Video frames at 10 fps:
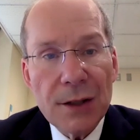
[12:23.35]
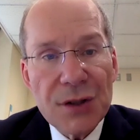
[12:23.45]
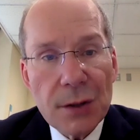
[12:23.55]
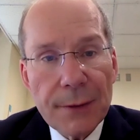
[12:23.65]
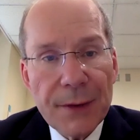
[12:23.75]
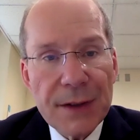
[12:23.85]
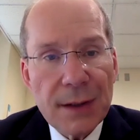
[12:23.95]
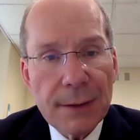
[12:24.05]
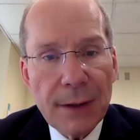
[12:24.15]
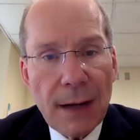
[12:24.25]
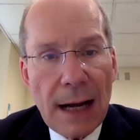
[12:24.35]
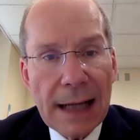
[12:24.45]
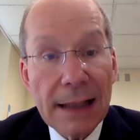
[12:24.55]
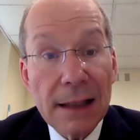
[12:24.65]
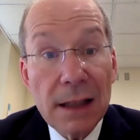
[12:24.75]
the surface of your
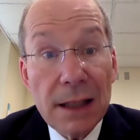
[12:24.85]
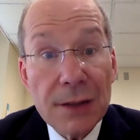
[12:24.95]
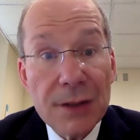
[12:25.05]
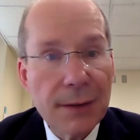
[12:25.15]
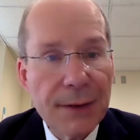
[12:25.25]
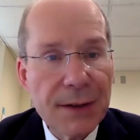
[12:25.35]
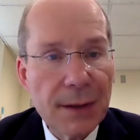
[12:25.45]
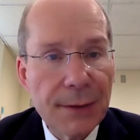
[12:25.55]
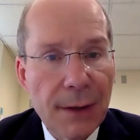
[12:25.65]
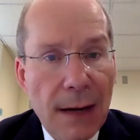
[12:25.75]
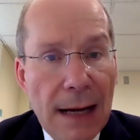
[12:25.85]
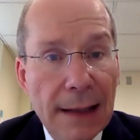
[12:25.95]
eye, the clear surface of your eye,